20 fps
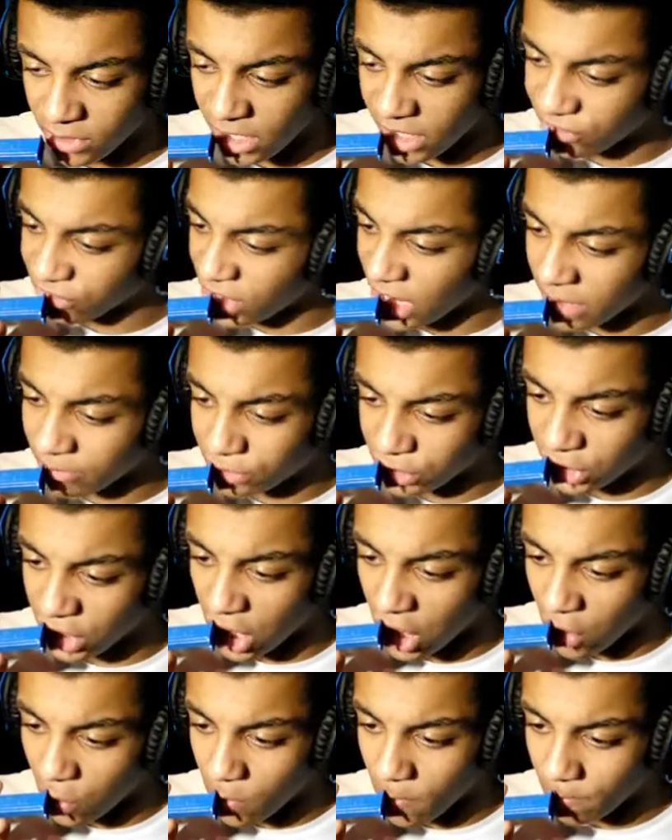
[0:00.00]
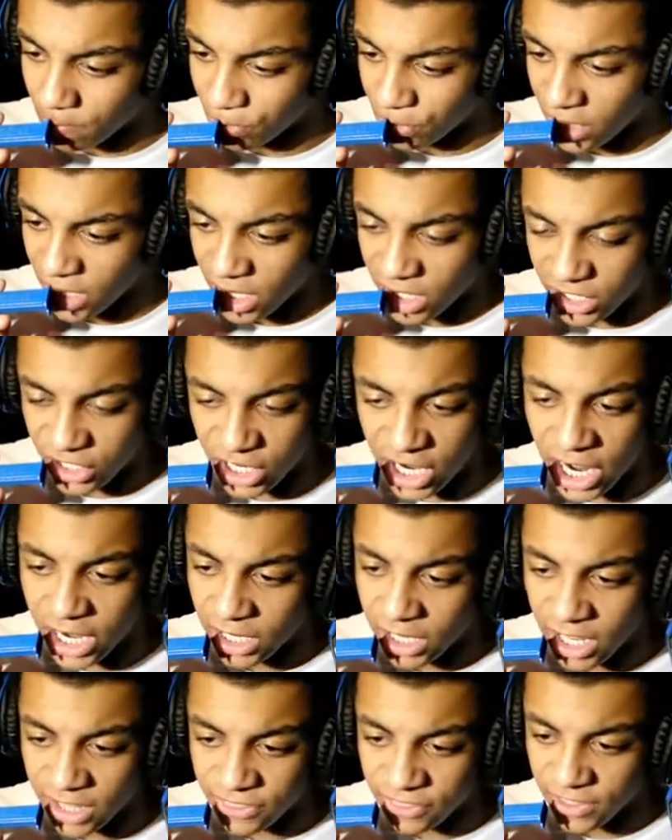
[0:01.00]
It's time to go. You gotta
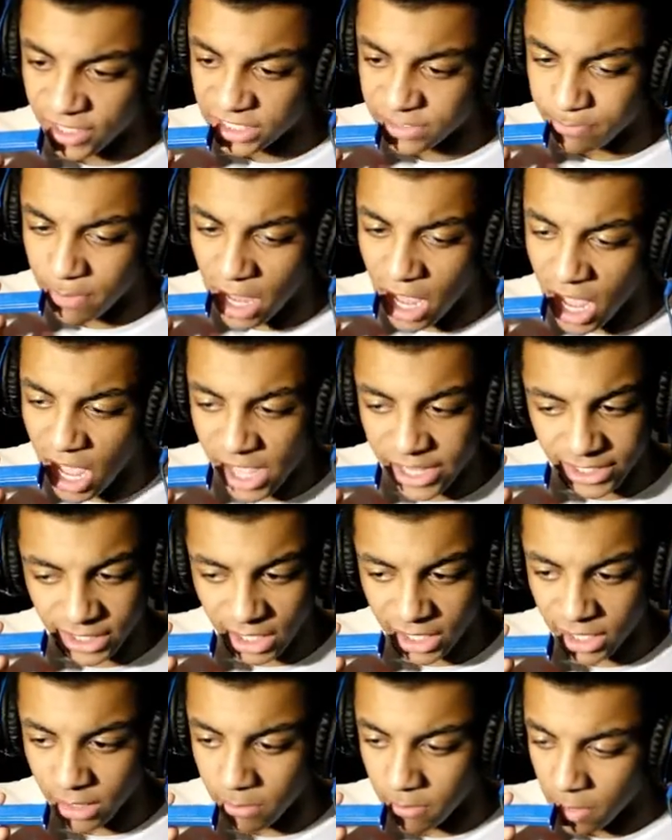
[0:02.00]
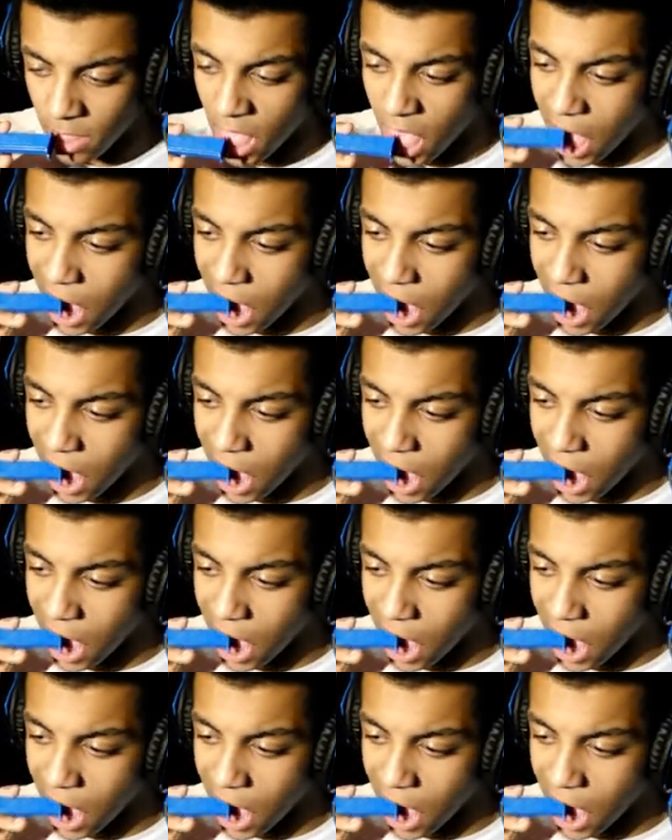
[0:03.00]
let things behind, Liam.